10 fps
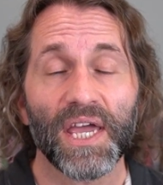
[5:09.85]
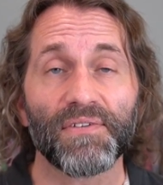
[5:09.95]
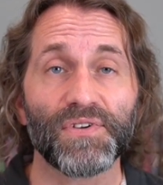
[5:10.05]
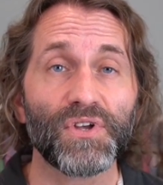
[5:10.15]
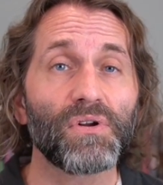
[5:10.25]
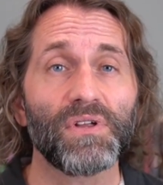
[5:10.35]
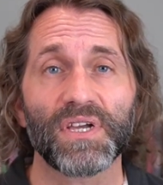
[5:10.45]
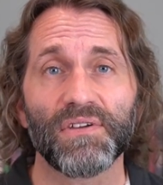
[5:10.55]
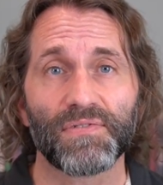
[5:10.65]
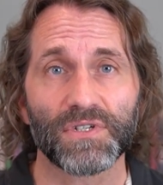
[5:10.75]
If you're
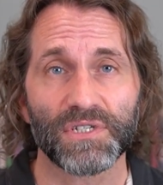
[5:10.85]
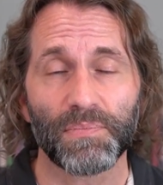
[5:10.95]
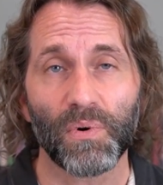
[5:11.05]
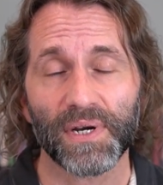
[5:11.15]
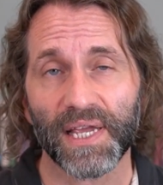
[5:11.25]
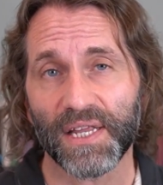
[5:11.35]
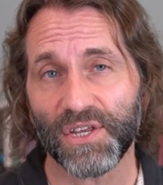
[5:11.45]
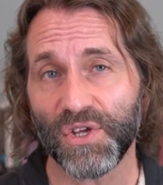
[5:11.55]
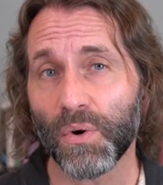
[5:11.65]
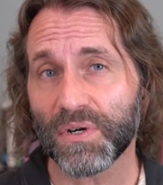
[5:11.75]
looking for support in
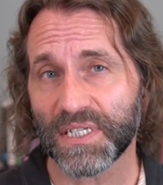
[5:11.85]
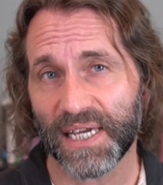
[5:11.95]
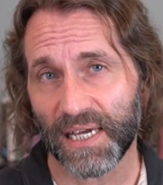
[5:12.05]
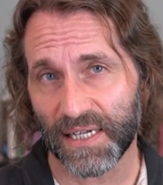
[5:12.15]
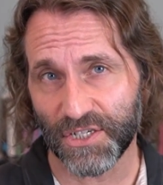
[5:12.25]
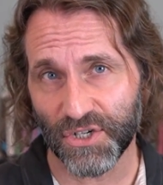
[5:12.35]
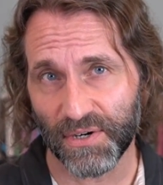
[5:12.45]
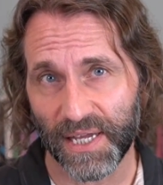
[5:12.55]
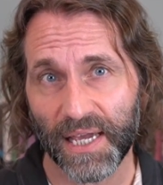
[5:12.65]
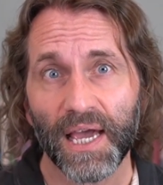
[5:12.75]
your scaling
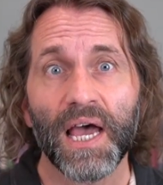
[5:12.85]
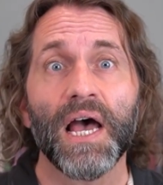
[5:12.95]
journey,